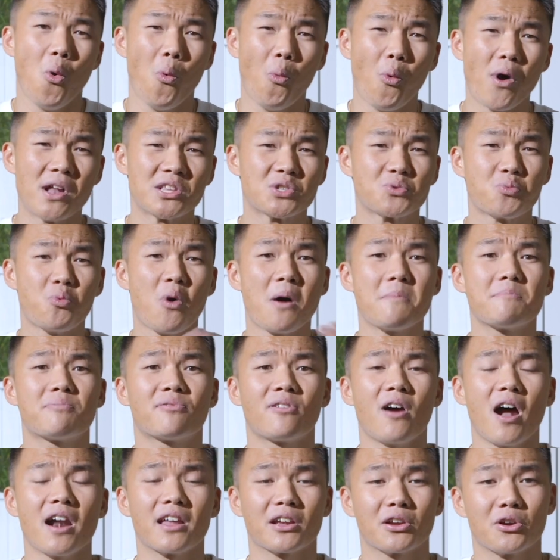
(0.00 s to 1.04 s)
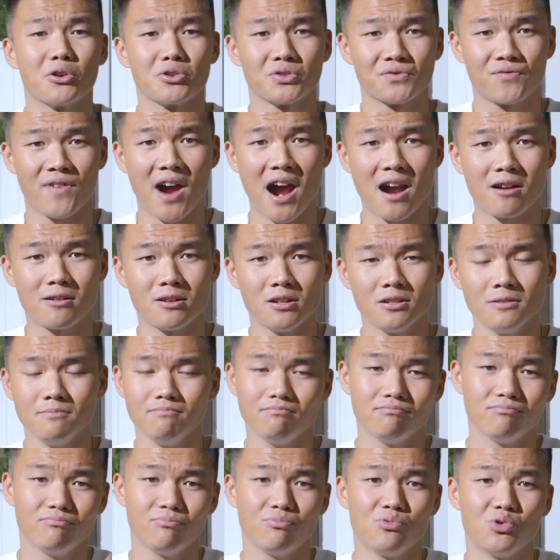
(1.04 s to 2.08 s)
Once one product goes
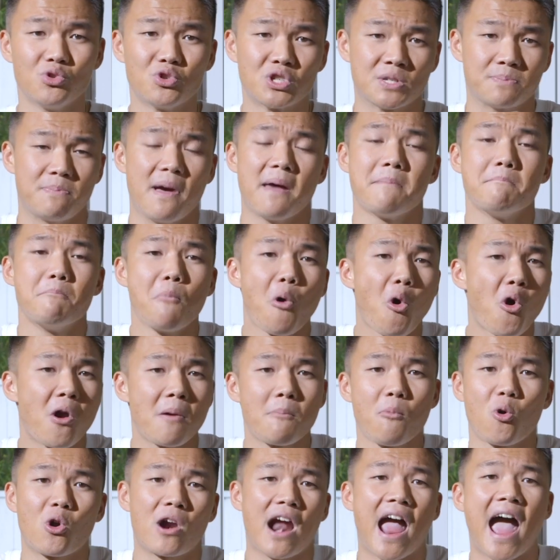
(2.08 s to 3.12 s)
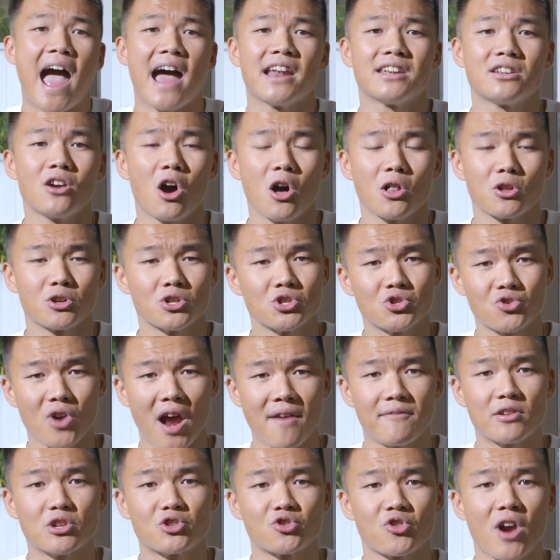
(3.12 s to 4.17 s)
viral, you spend more and more ad dollars
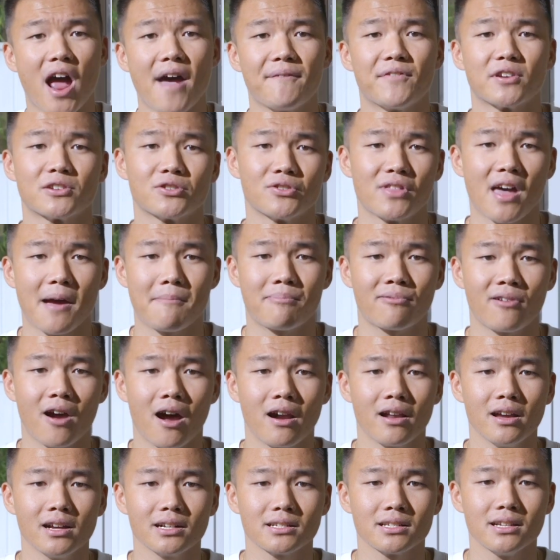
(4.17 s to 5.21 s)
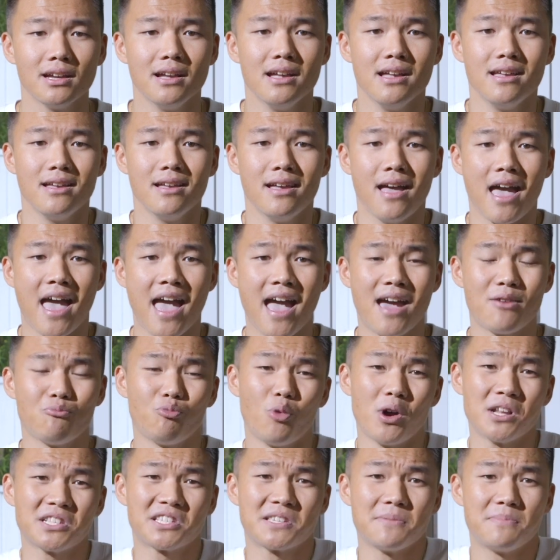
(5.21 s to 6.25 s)
driving traffic to that product,
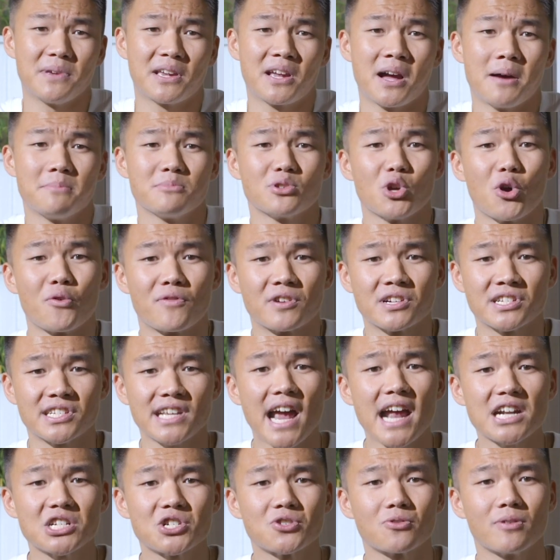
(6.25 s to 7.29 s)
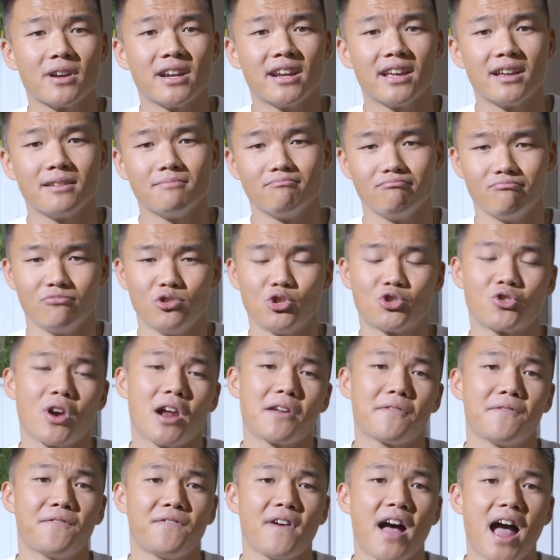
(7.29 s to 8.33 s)
and once it becomes oversaturated, you
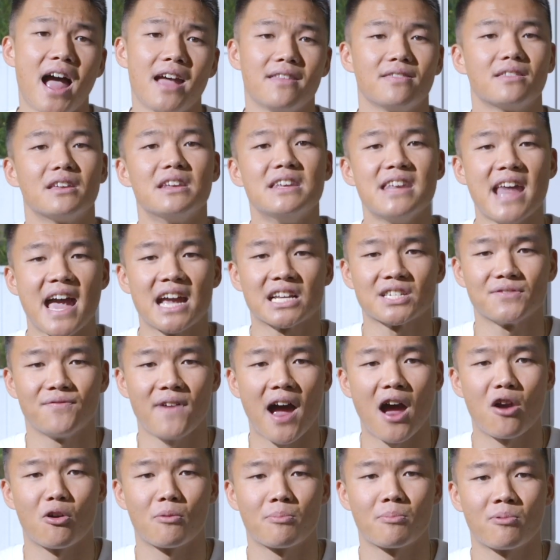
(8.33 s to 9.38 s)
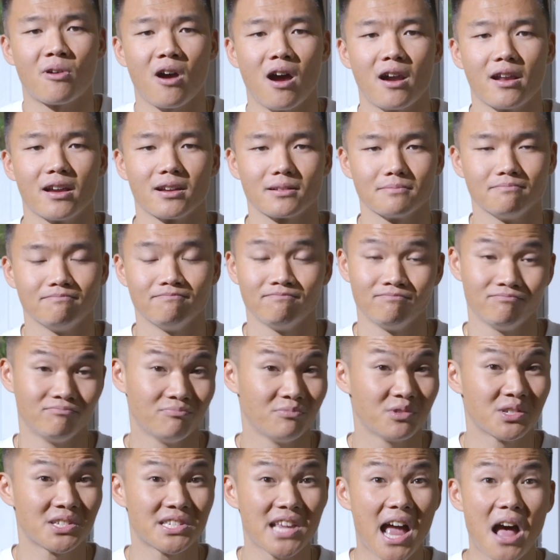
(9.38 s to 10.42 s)
try to find the next viral product.
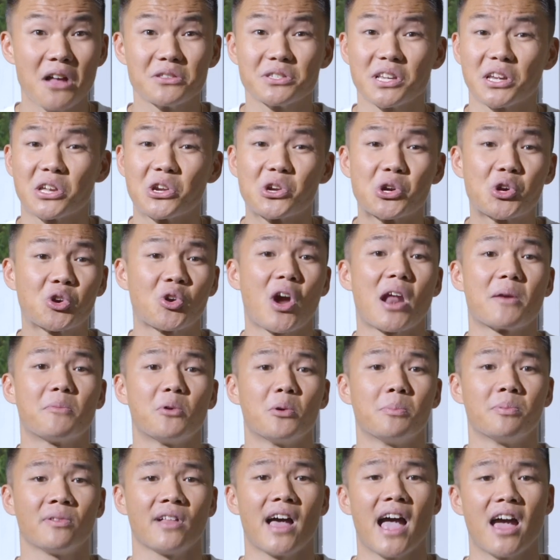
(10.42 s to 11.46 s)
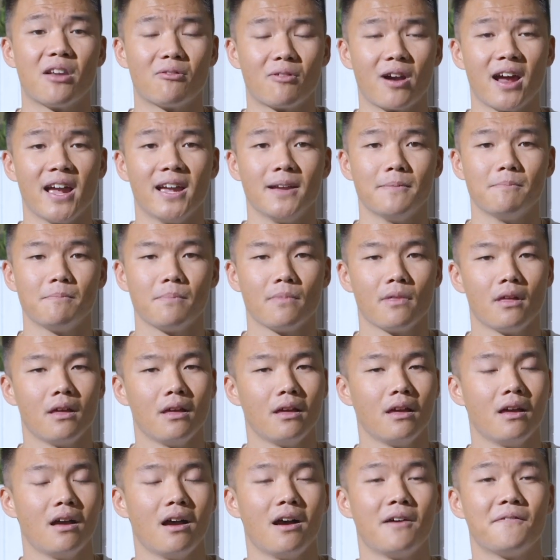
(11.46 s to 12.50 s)
Sounds like an incredible plan, right?
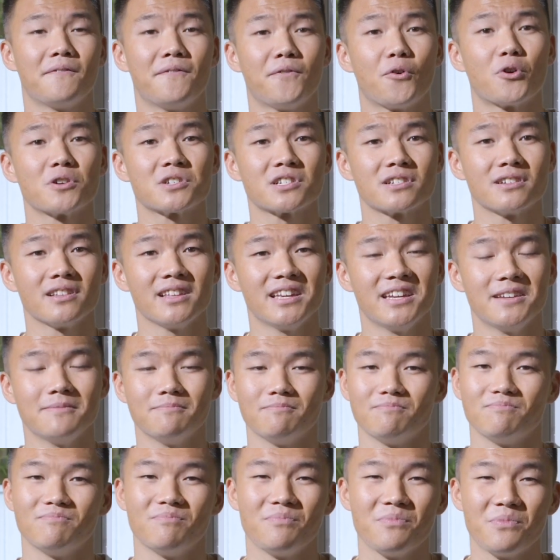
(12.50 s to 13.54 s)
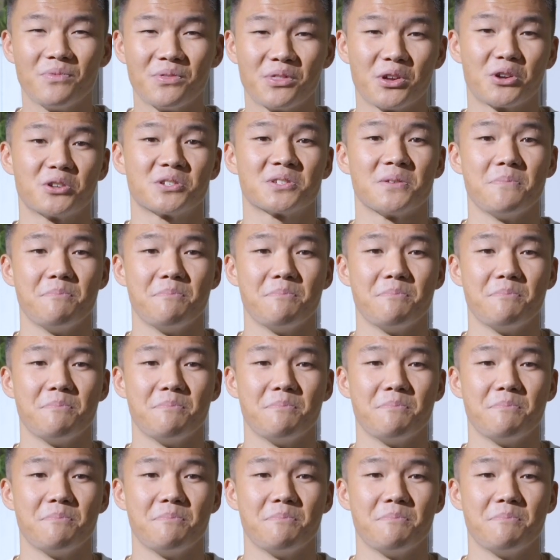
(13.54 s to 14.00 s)
Unfortunately, there's